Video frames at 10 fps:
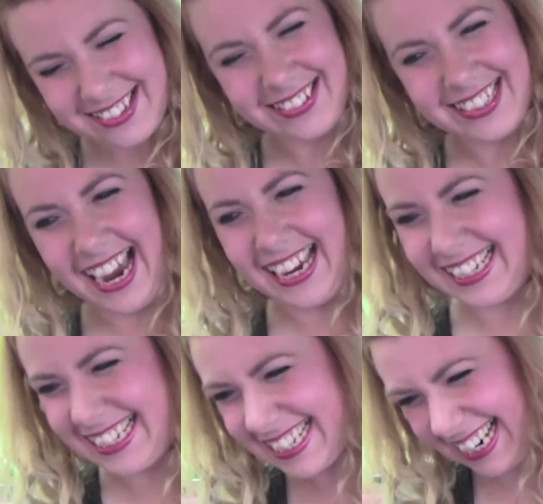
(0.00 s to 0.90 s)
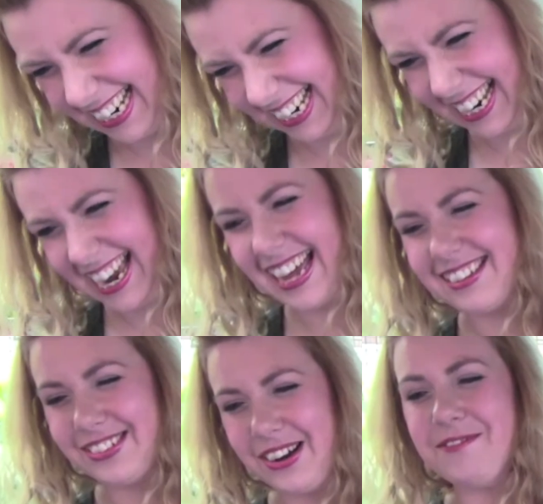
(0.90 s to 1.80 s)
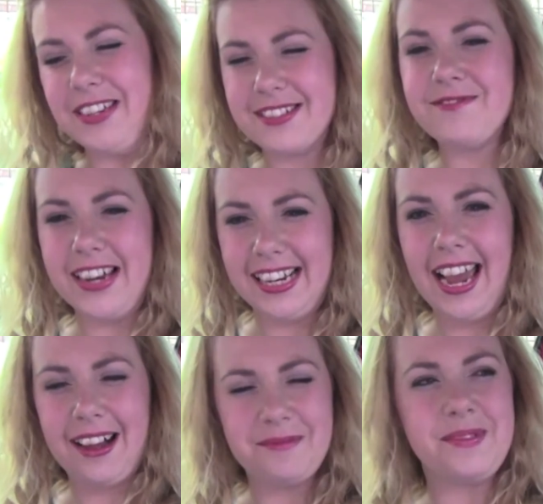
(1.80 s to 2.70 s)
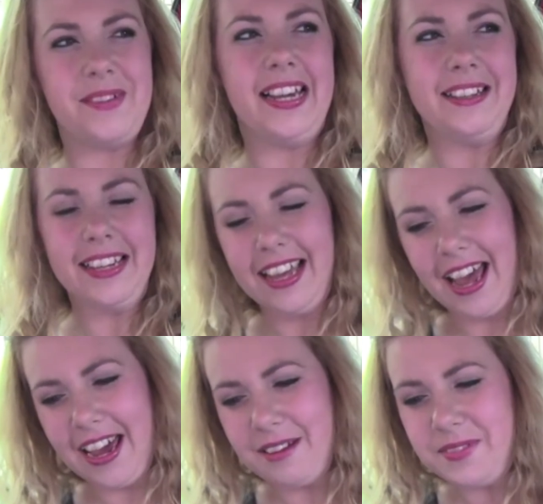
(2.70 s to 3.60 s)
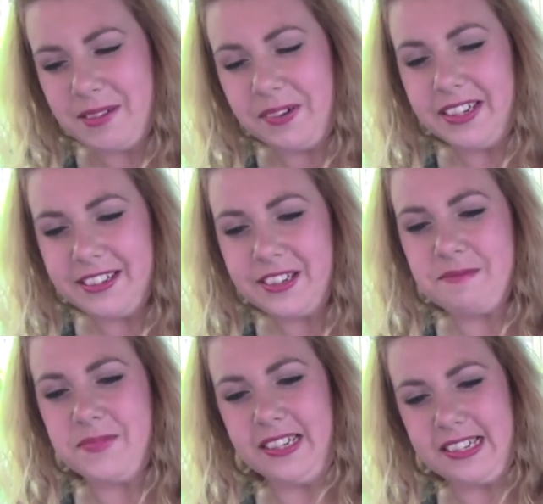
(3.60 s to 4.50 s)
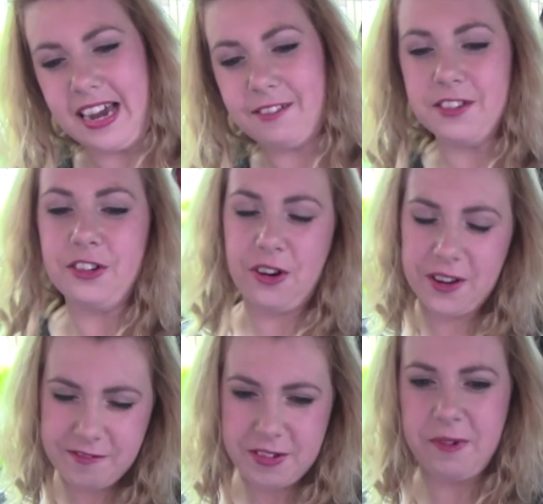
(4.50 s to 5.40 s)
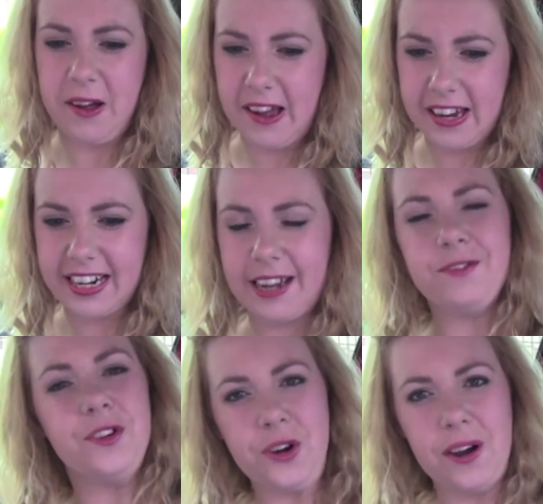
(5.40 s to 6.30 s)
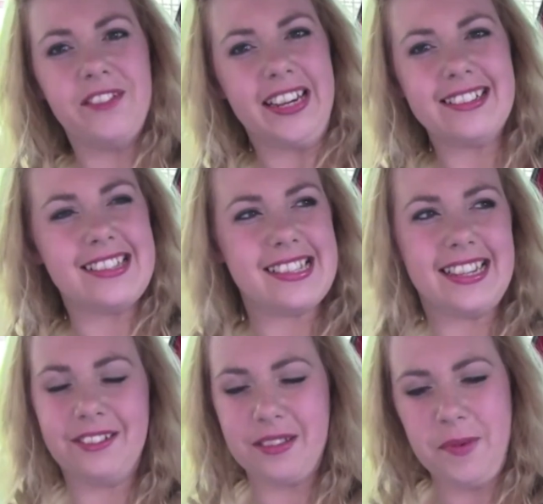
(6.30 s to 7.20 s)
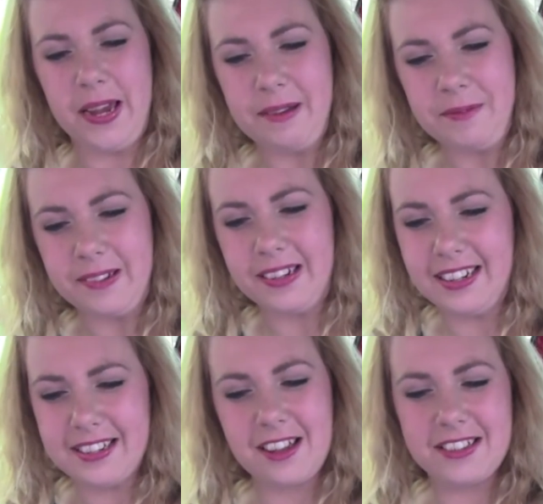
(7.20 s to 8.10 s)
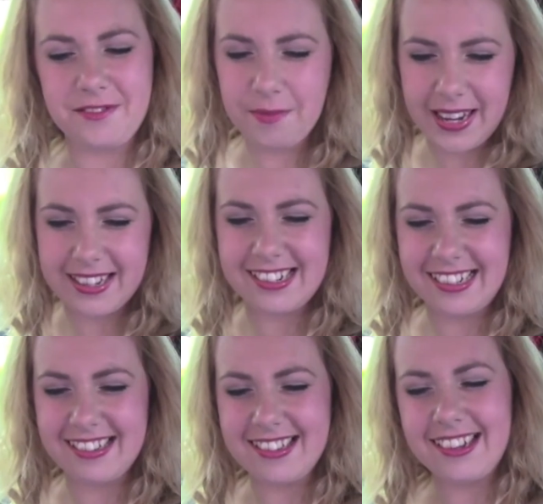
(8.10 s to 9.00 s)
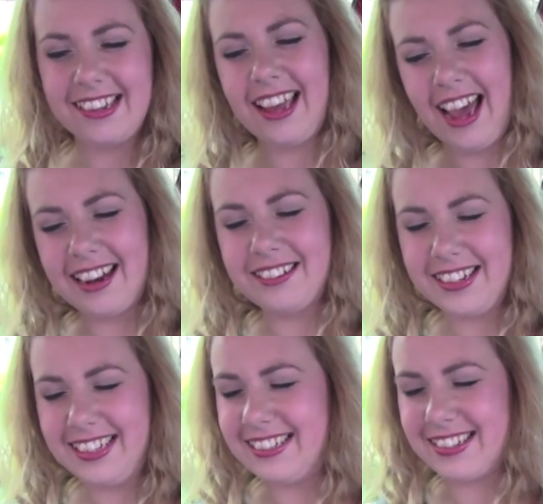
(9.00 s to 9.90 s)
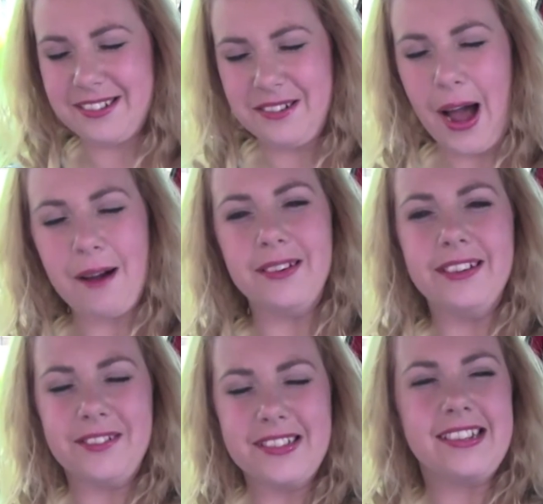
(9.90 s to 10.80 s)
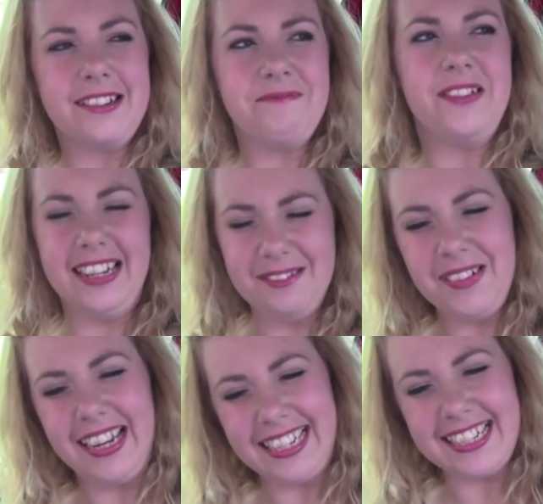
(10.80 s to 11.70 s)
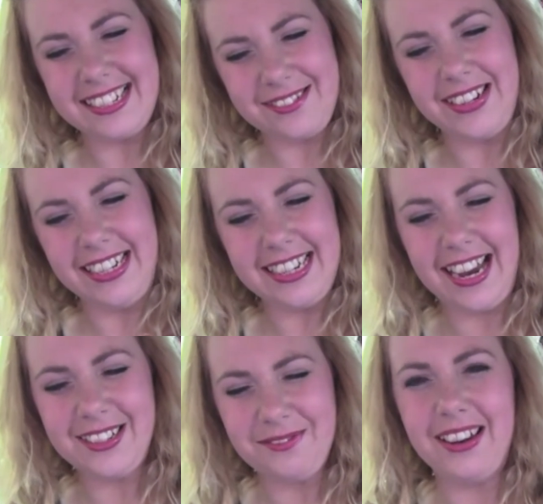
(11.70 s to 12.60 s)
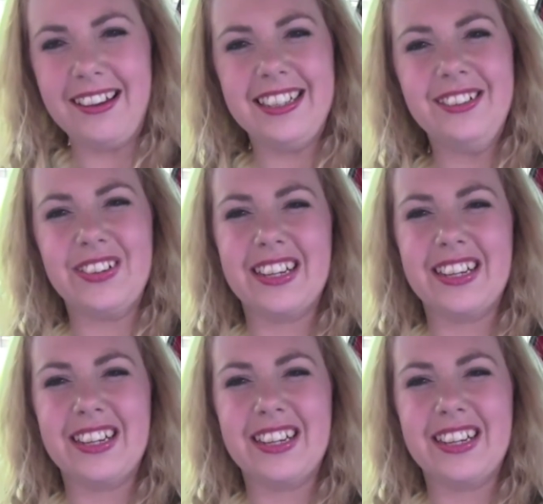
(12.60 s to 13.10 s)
all change. And driving has really helped me in my new job because I have to drive to work and I have to drive out to see other people and there's lots of meetings. And it just all happened at once and I'm really pleased. It's really changed my life.